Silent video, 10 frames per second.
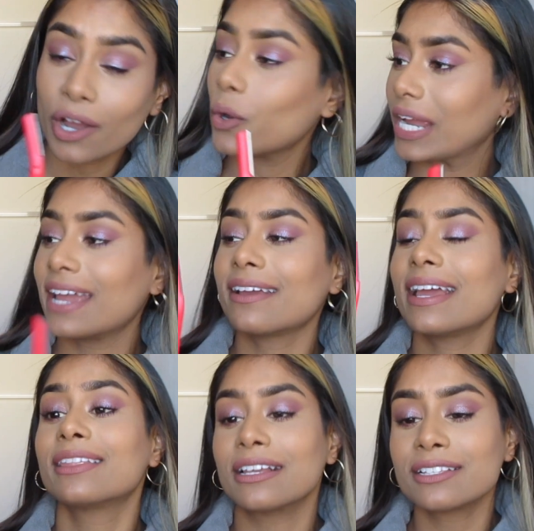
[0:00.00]
Okay,
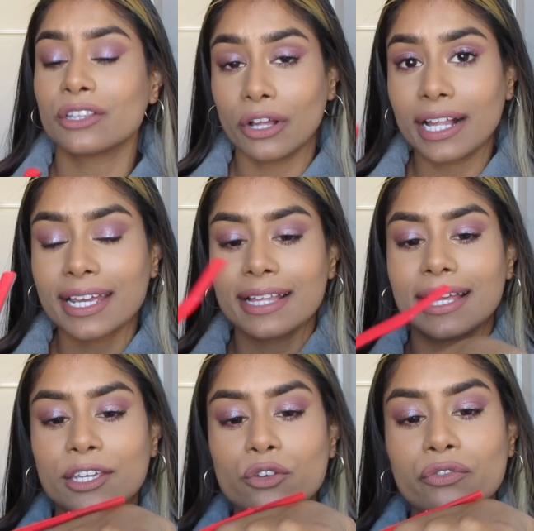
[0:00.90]
it doesn't look like it.
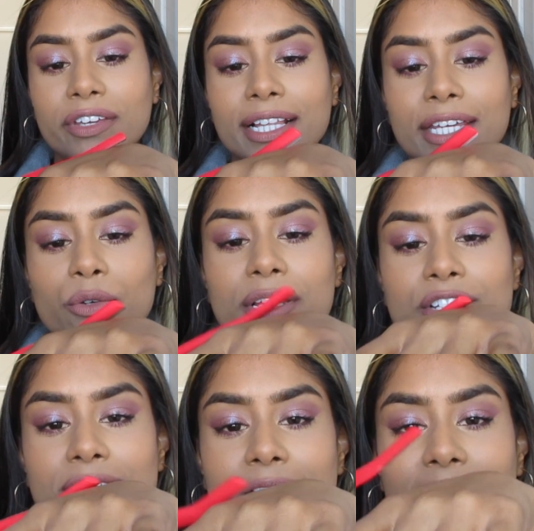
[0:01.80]
Like, you feel like you can
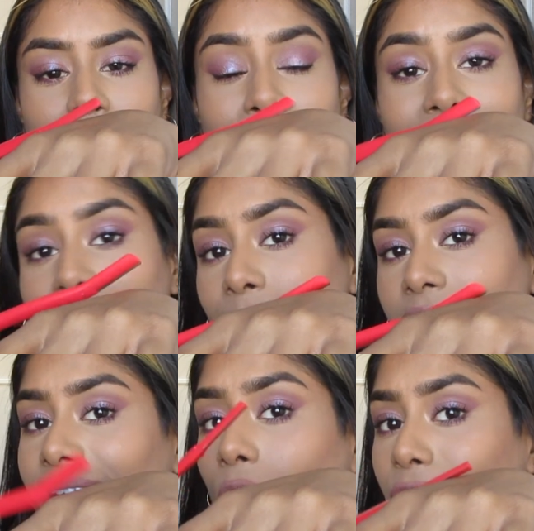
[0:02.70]
just like play
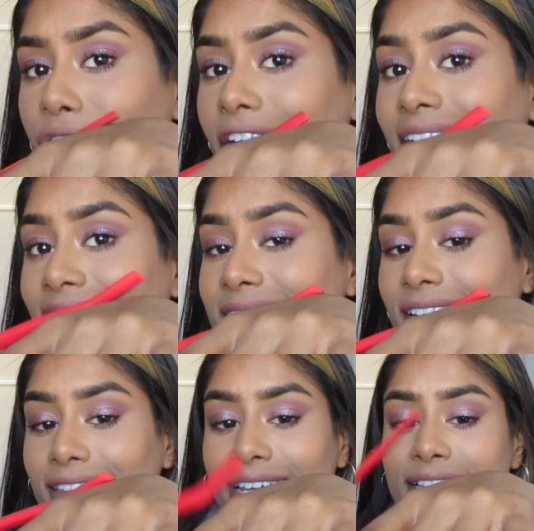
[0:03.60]
with it on your hands
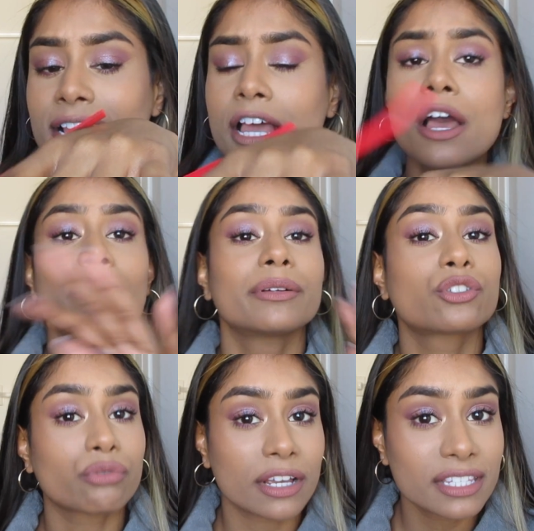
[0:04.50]
like this, but
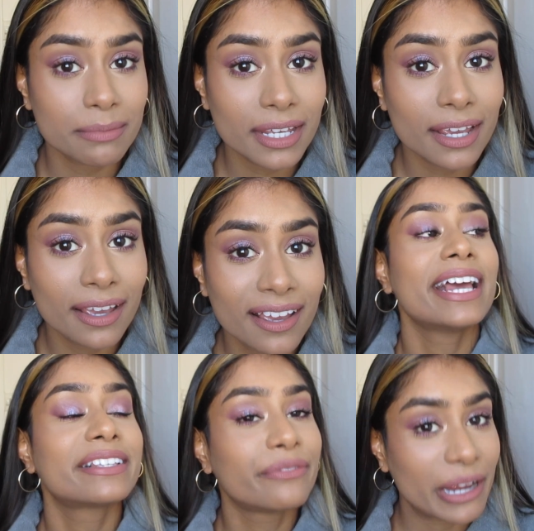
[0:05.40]
trust me,
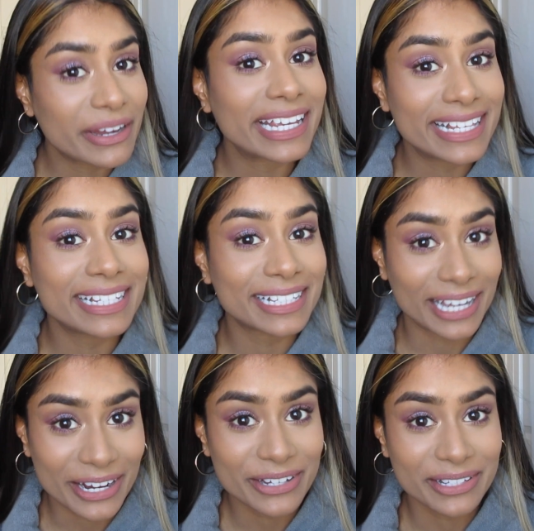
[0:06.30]
it's very easy to
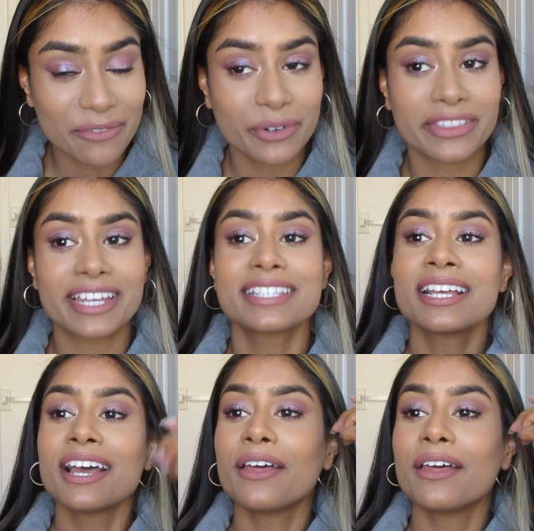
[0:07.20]
cut yourself with this.